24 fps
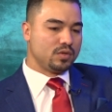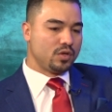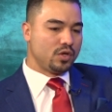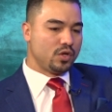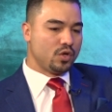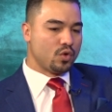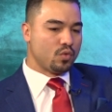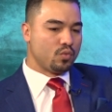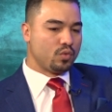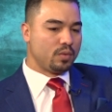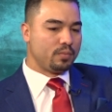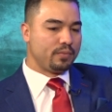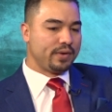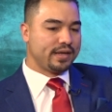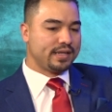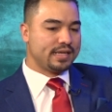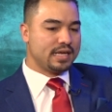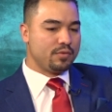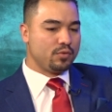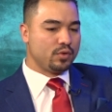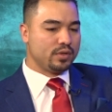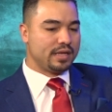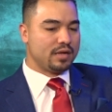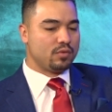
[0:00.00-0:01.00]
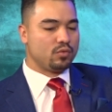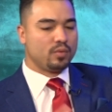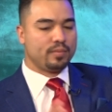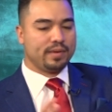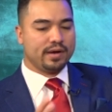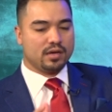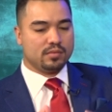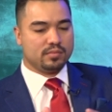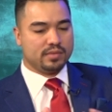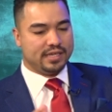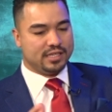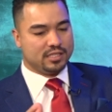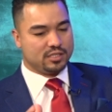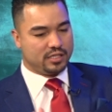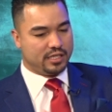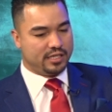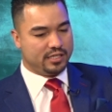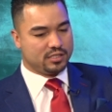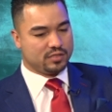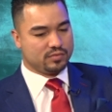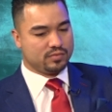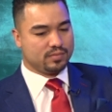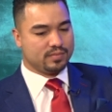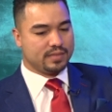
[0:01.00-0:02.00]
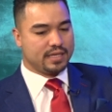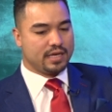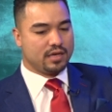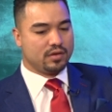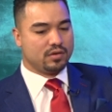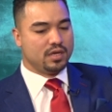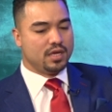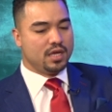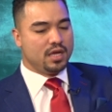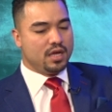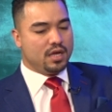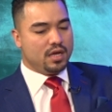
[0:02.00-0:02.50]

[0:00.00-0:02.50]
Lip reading: We'll break that one down. We'll break them each of them down.